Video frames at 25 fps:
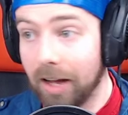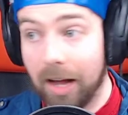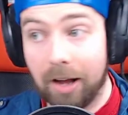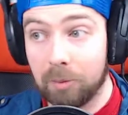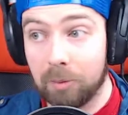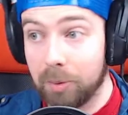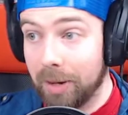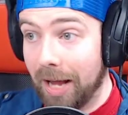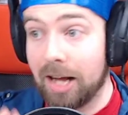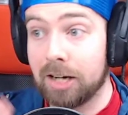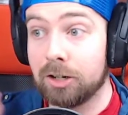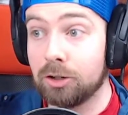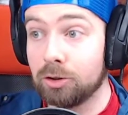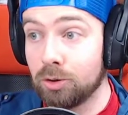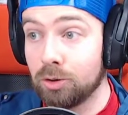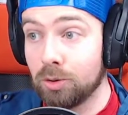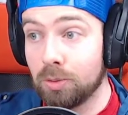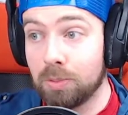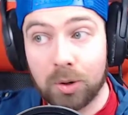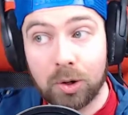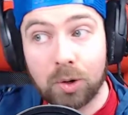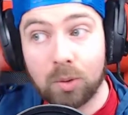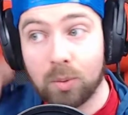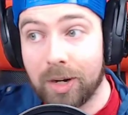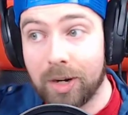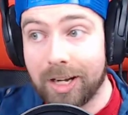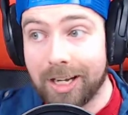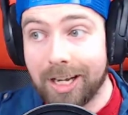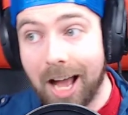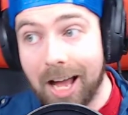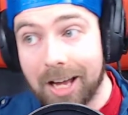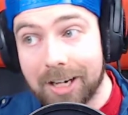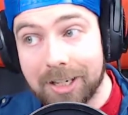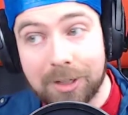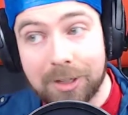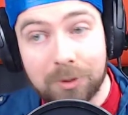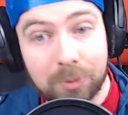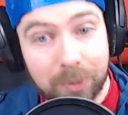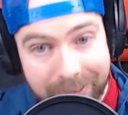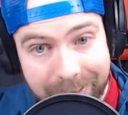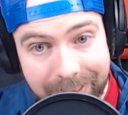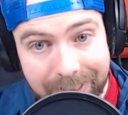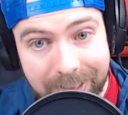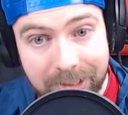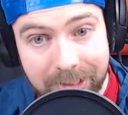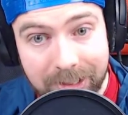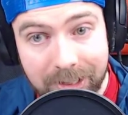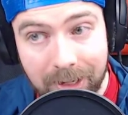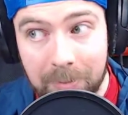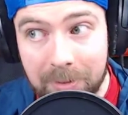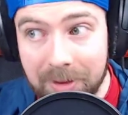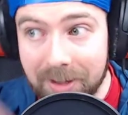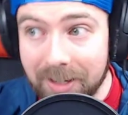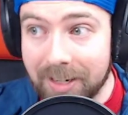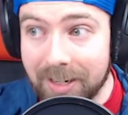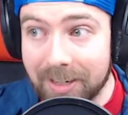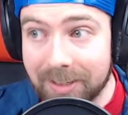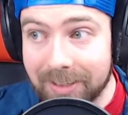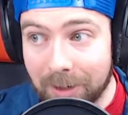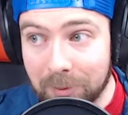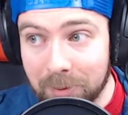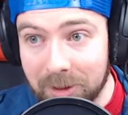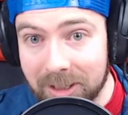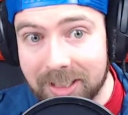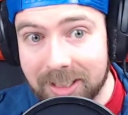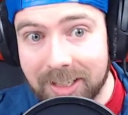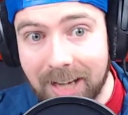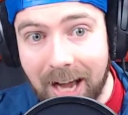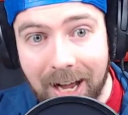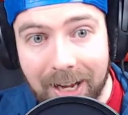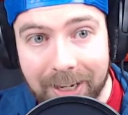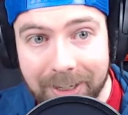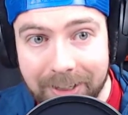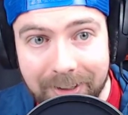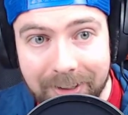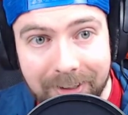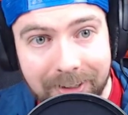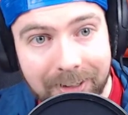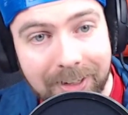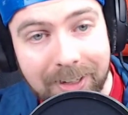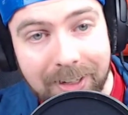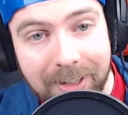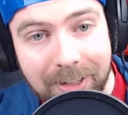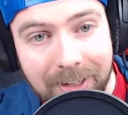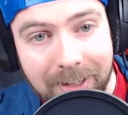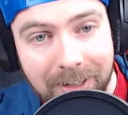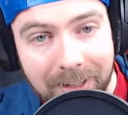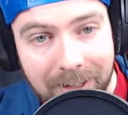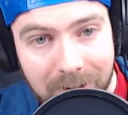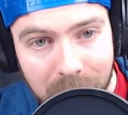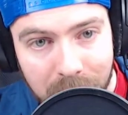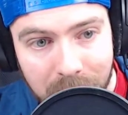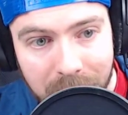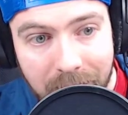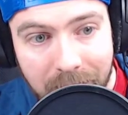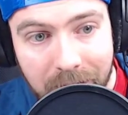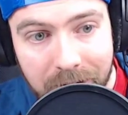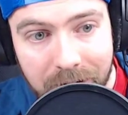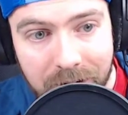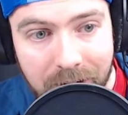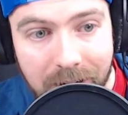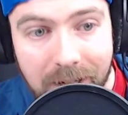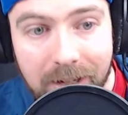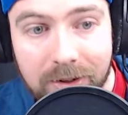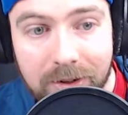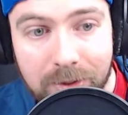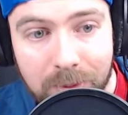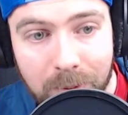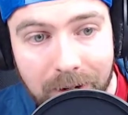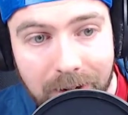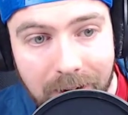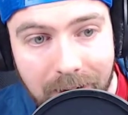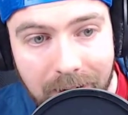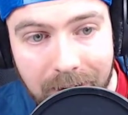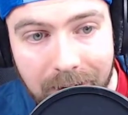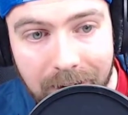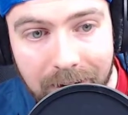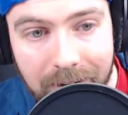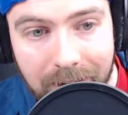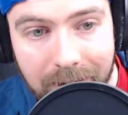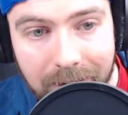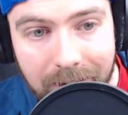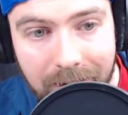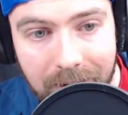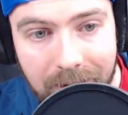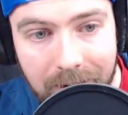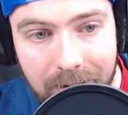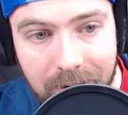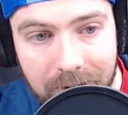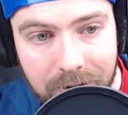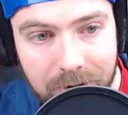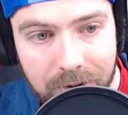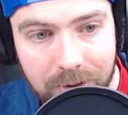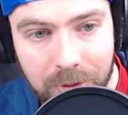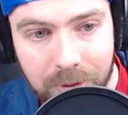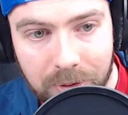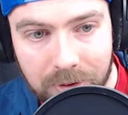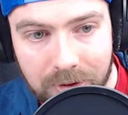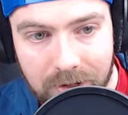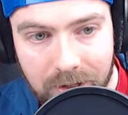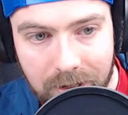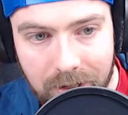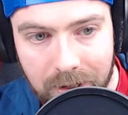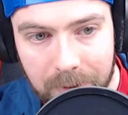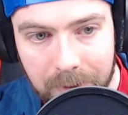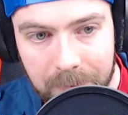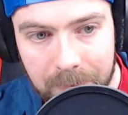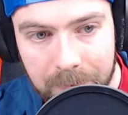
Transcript: we had an Uber, we got it, we did something, and then we died, which is what I like to see.